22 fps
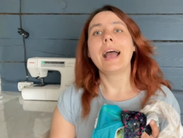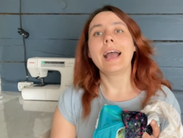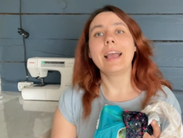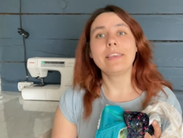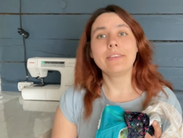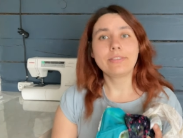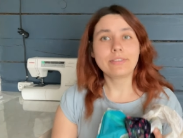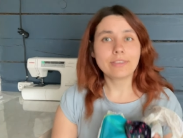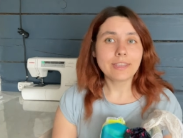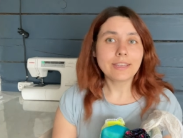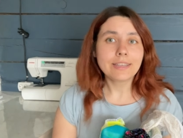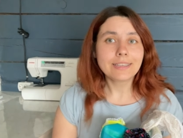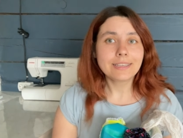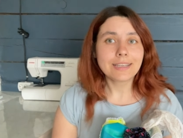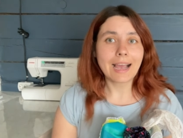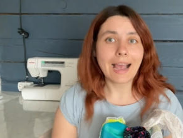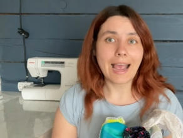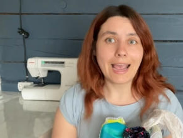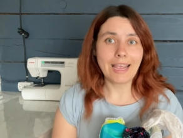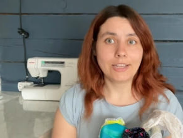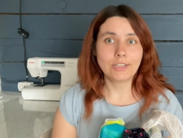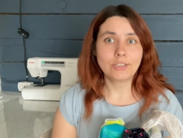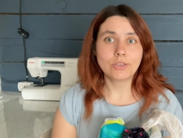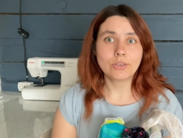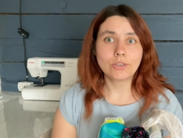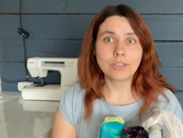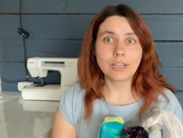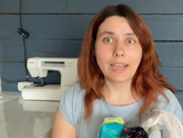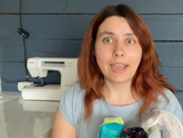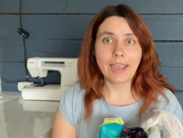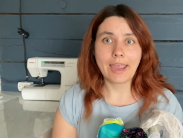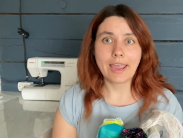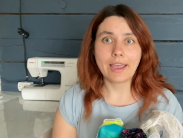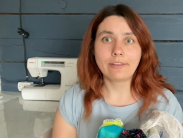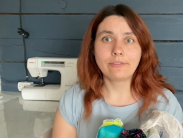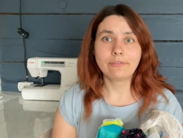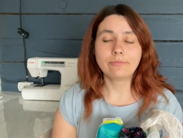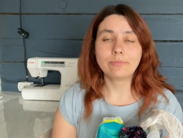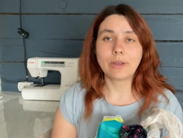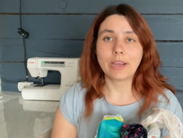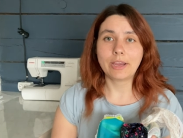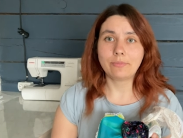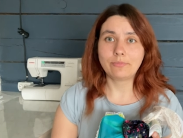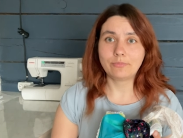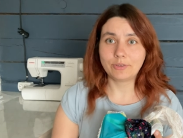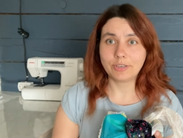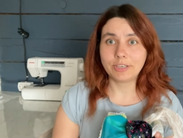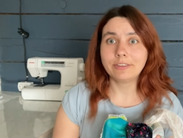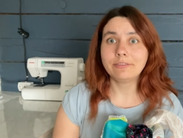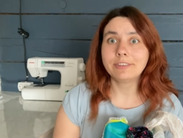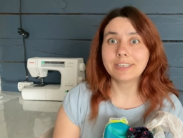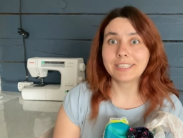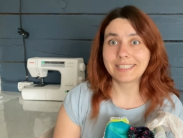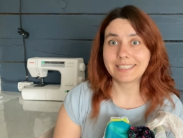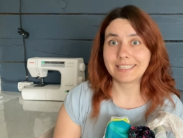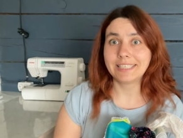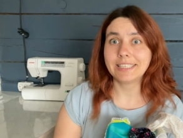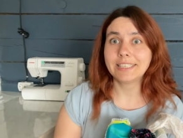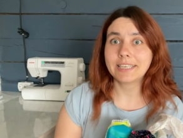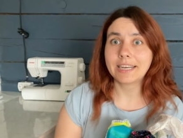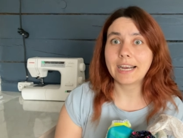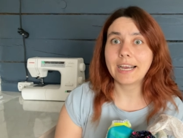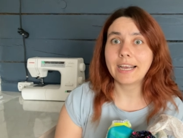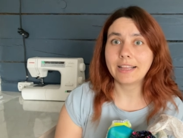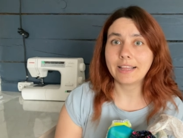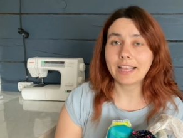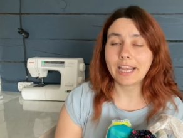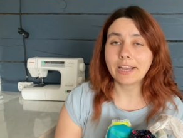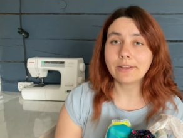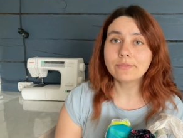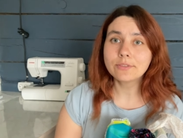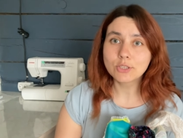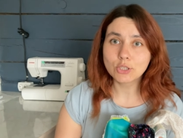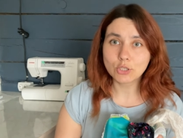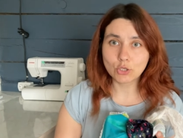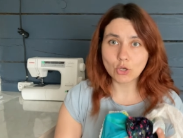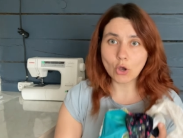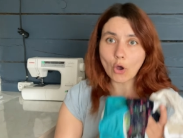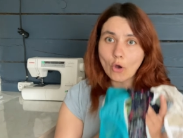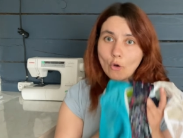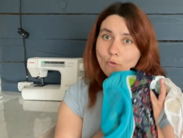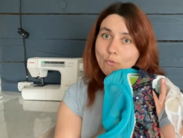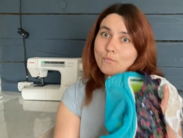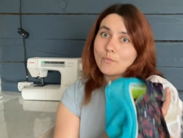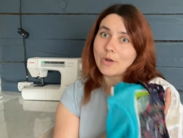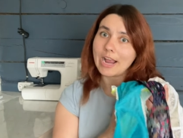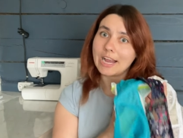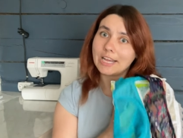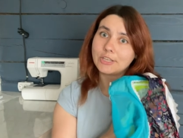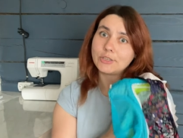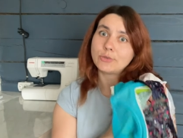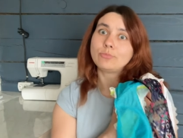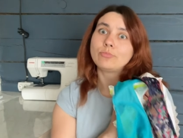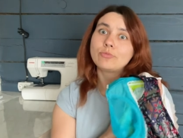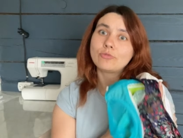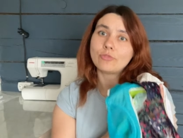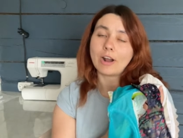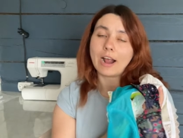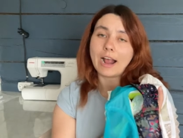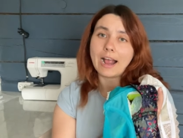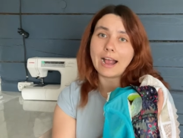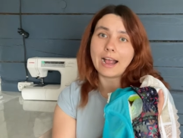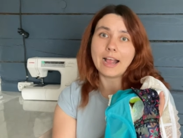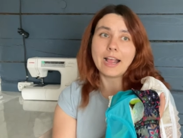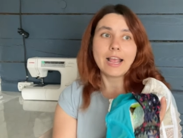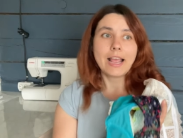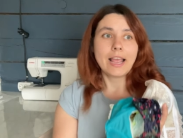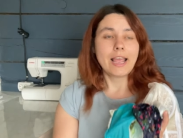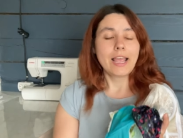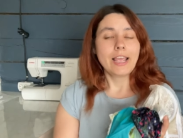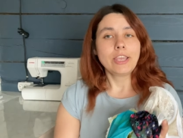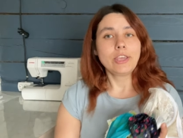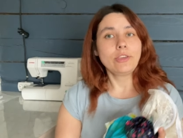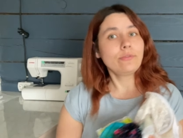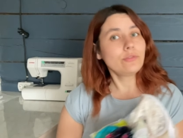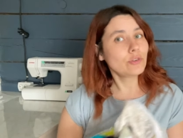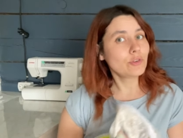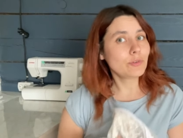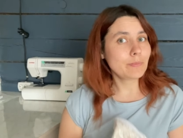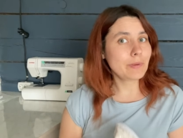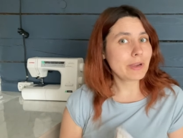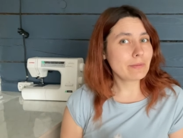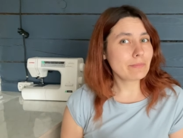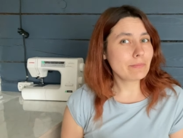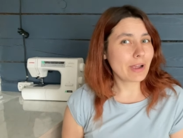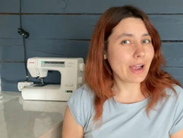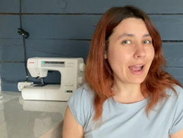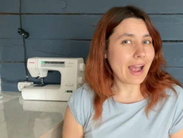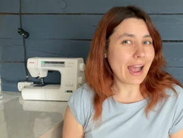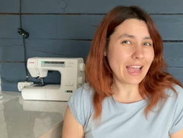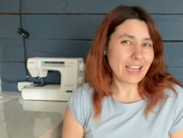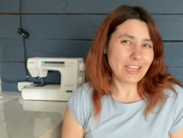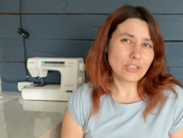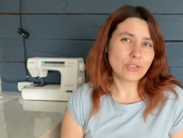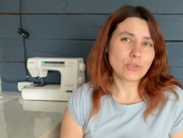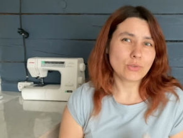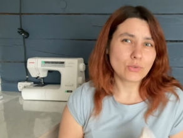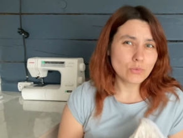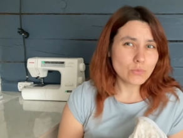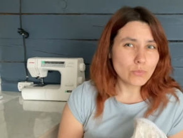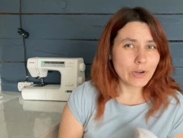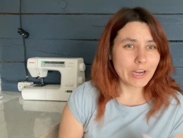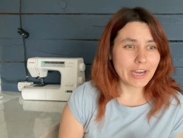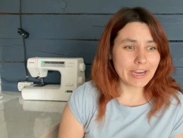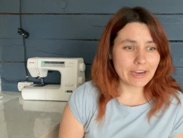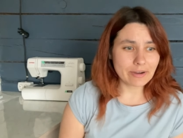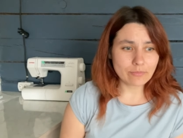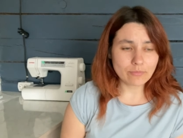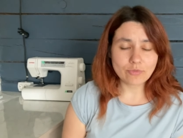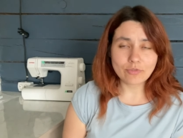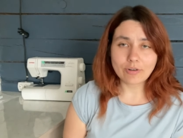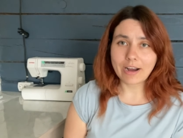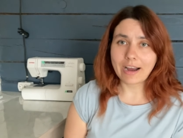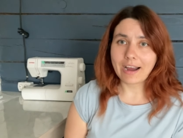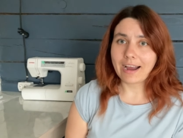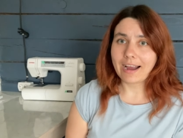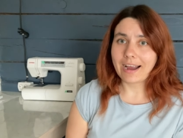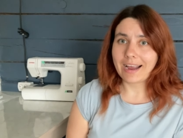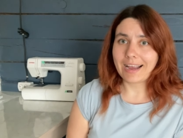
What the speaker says: I think I don't have my previous entire life so much bra. If you remember, I don't wear bra.